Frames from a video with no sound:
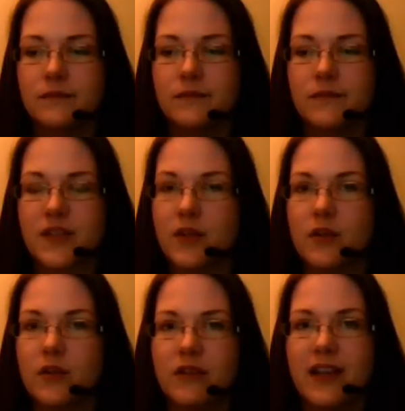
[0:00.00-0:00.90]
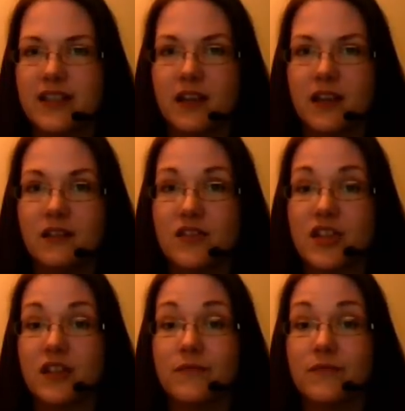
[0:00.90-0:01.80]
So you're creating
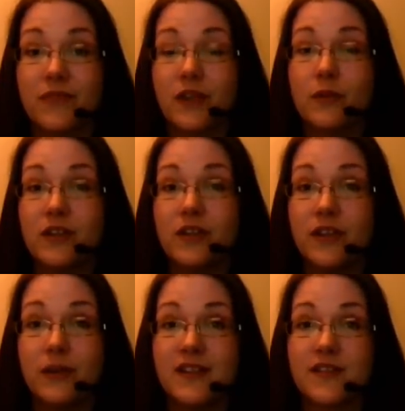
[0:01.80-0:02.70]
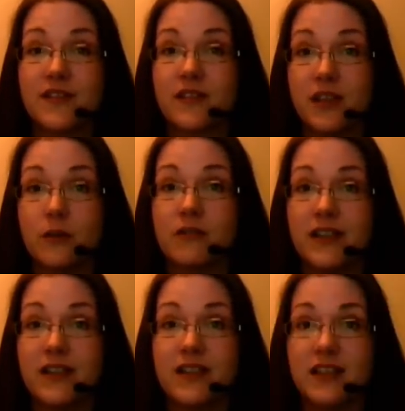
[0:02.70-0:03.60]
culture, you're the new history, you're
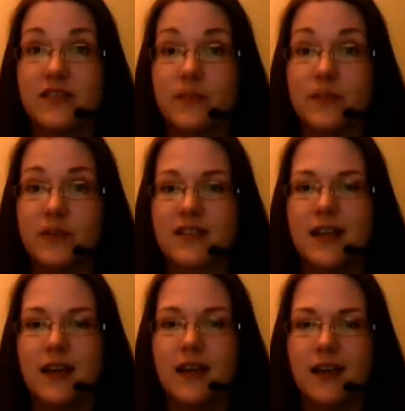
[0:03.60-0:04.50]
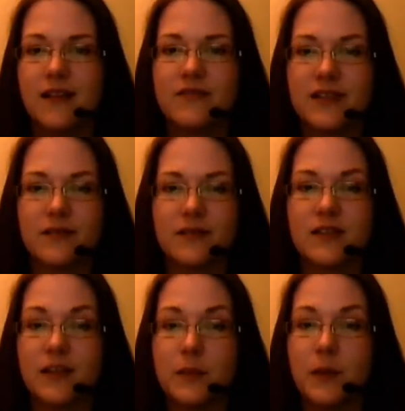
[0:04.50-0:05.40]
creating the history books every single
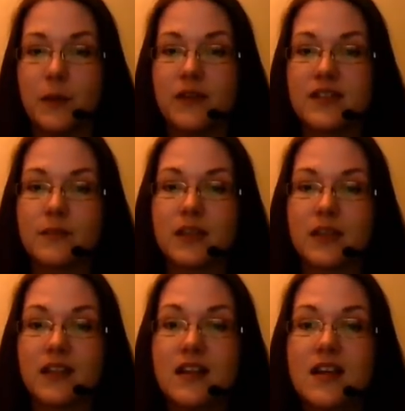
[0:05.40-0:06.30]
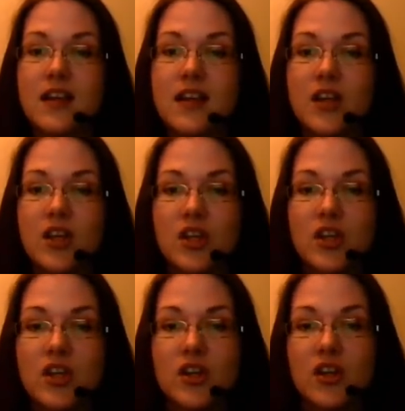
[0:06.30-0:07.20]
time you post something.
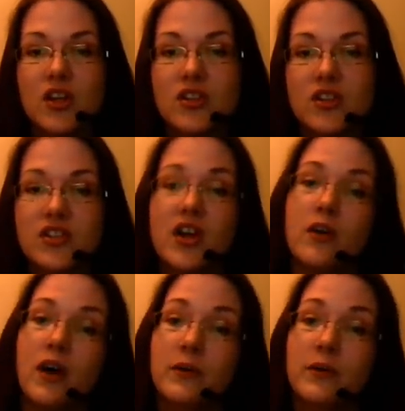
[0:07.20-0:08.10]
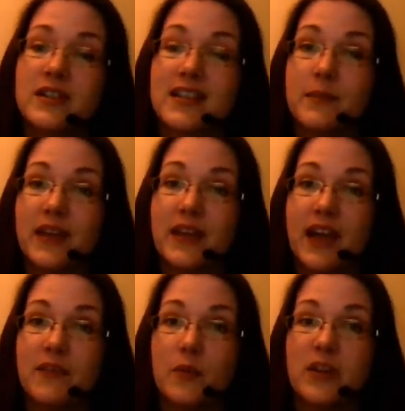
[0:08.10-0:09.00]
So I would say be
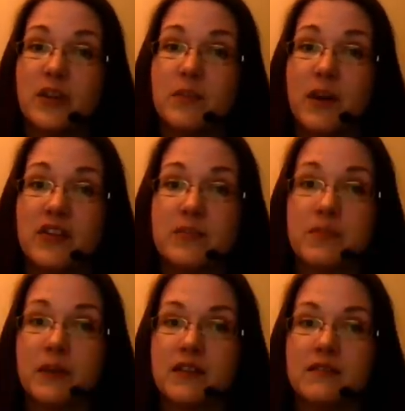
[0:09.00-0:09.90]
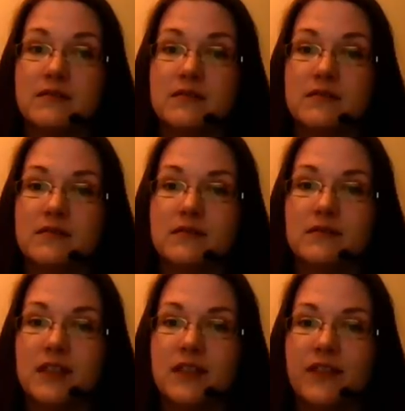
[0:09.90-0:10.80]
careful what you post, but
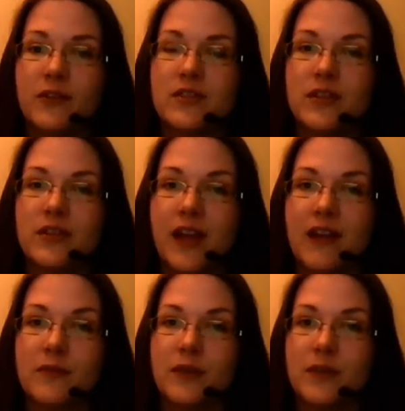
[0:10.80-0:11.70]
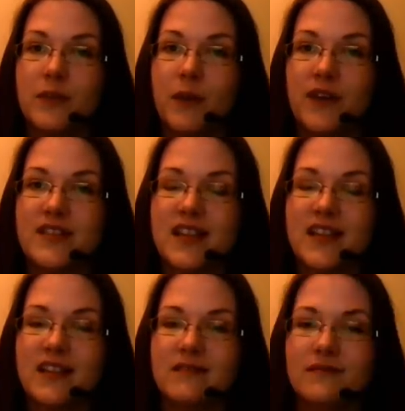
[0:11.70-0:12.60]
if you're too careful what you post,
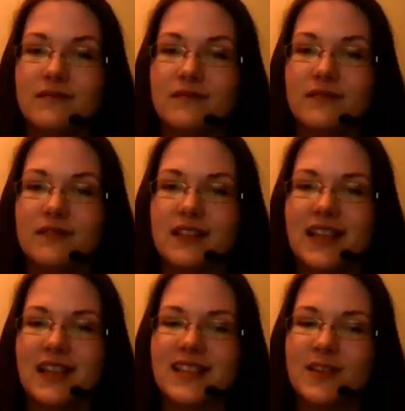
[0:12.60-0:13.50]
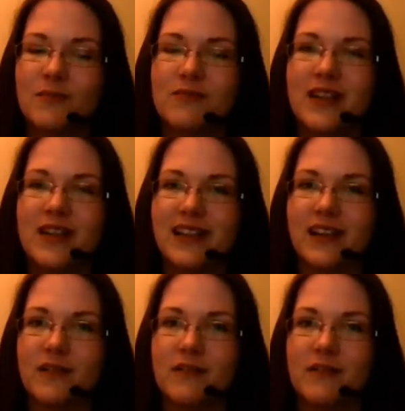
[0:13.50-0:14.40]
then it's not really
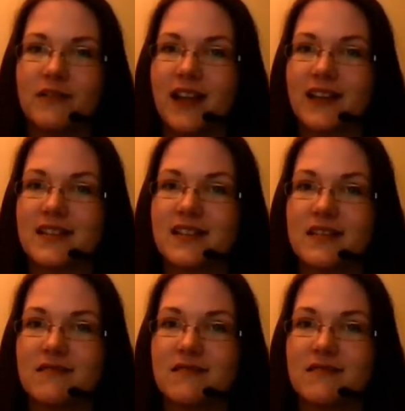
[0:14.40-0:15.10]
going to reflect